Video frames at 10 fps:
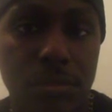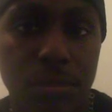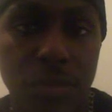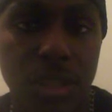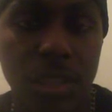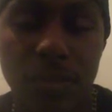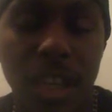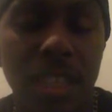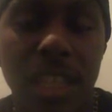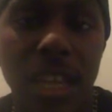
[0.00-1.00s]
Period. It
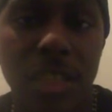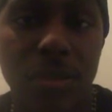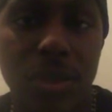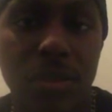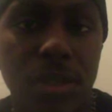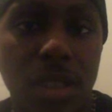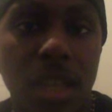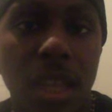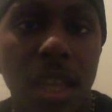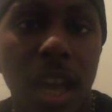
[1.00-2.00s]
finally got exposed.
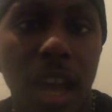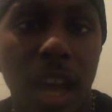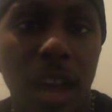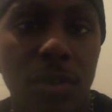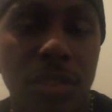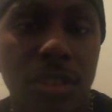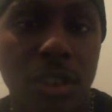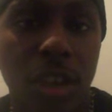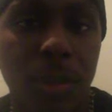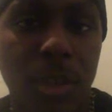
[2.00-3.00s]
I was
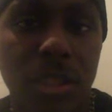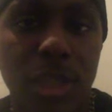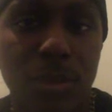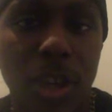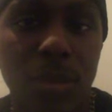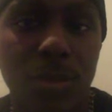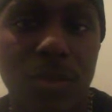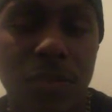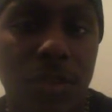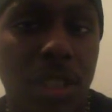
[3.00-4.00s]
talking about these problems
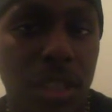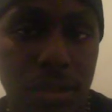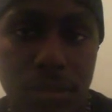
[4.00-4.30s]
before that,